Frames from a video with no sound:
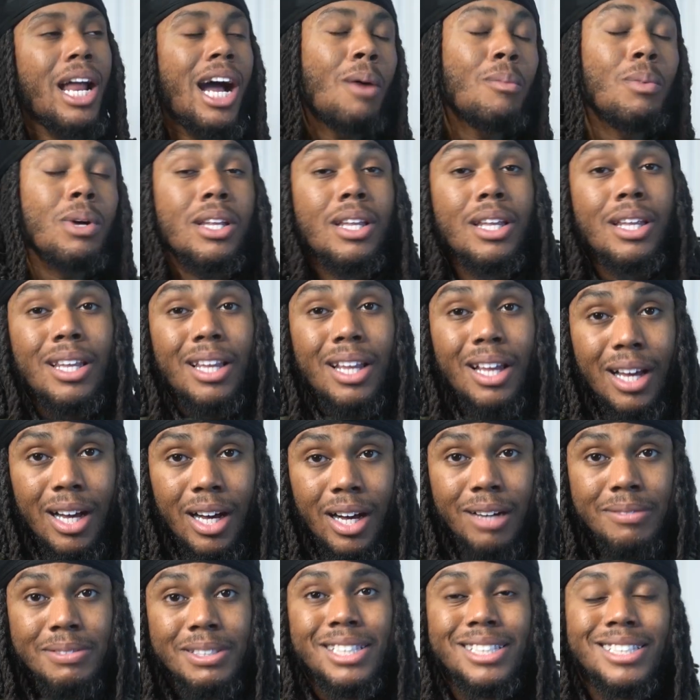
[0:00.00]
I would
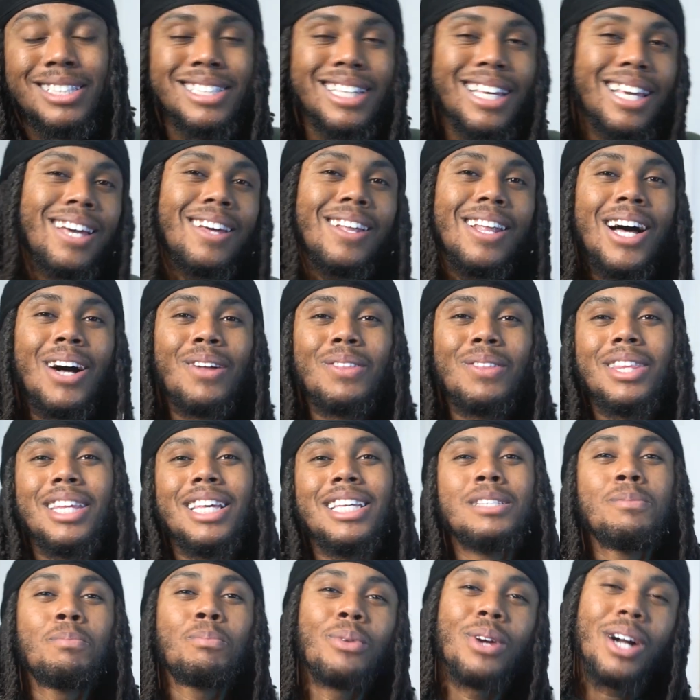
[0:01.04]
love to single out
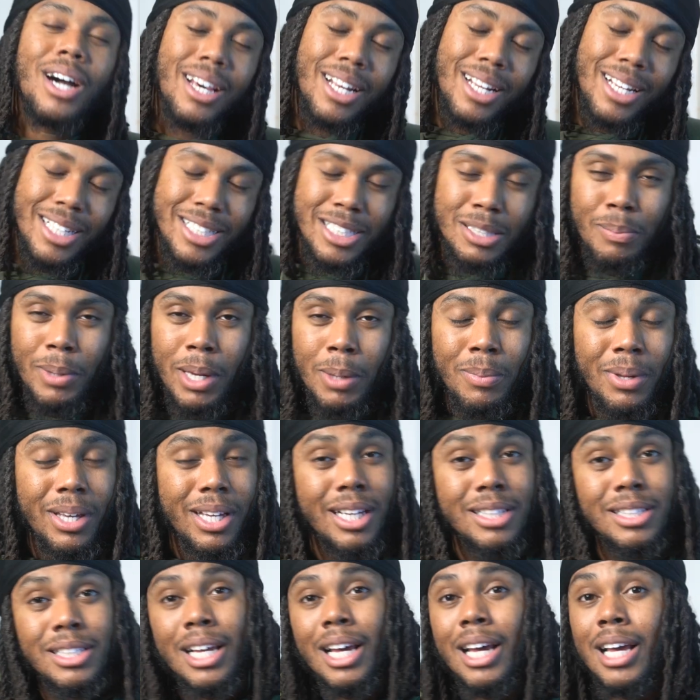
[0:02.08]
these products, man,
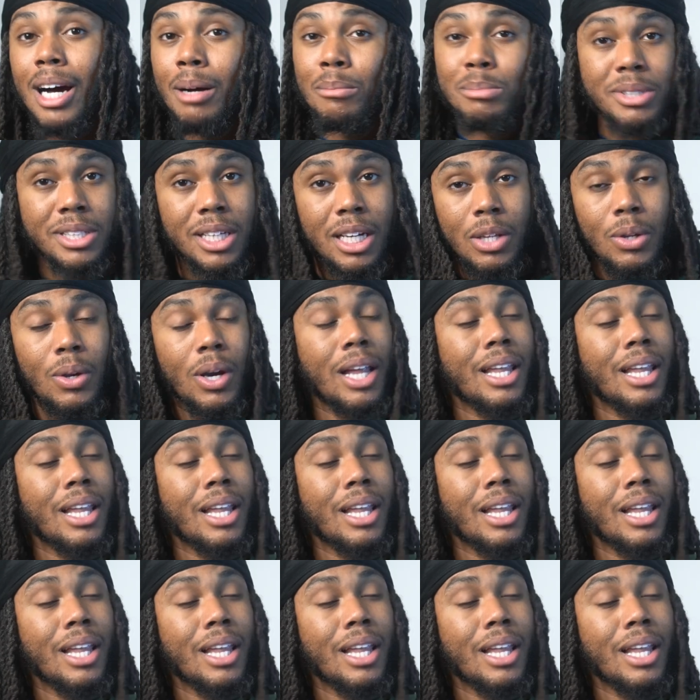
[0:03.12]
because I'm telling you,